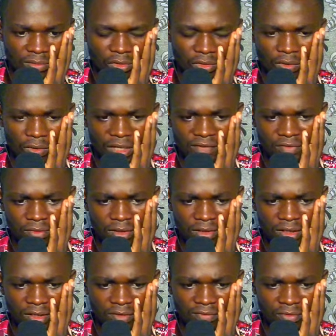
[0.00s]
but we have to be
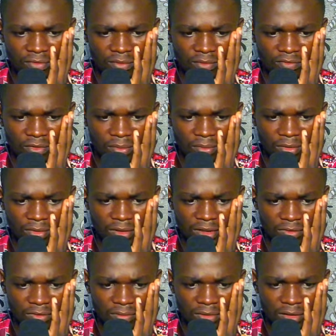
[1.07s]
careful before we blunder
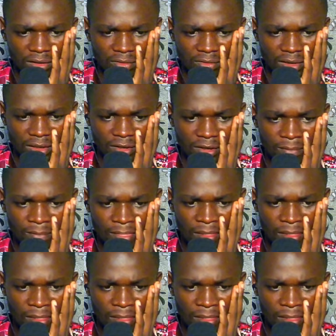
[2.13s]
something else again.